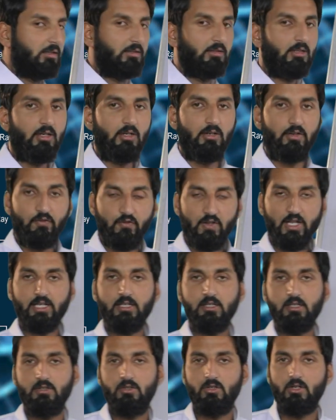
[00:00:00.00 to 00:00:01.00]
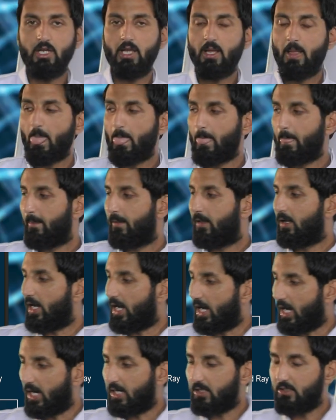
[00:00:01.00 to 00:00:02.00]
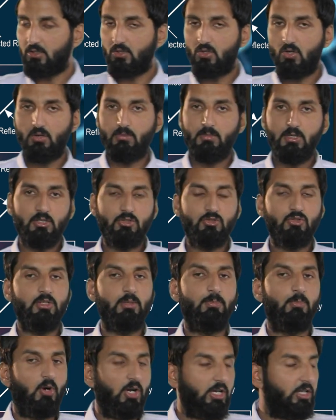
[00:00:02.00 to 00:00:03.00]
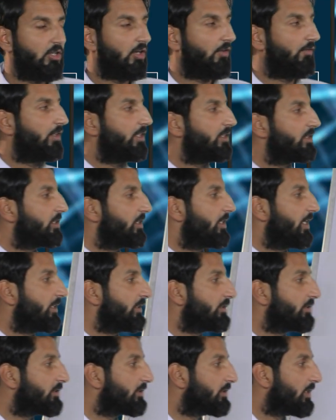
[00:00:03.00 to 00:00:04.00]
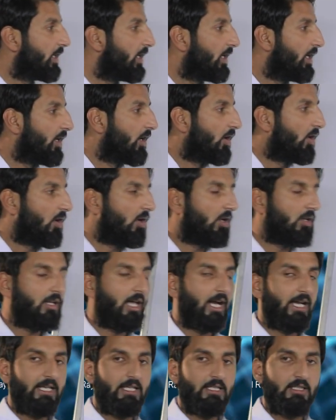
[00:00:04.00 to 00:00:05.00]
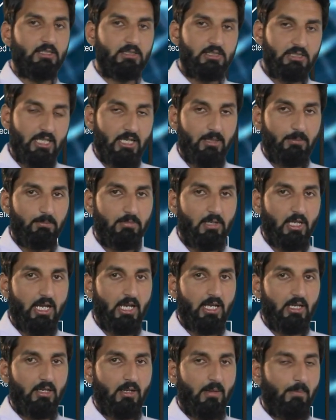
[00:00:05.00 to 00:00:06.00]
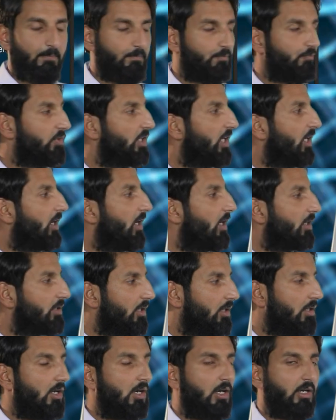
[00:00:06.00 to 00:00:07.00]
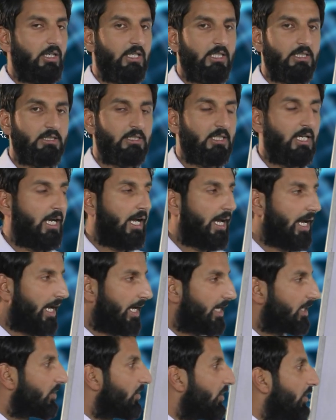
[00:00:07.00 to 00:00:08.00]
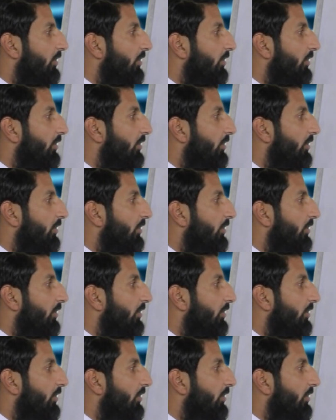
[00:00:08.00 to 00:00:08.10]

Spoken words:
the reflected ray and the normal to the point of incidence all lie in the same plane. The other law is angle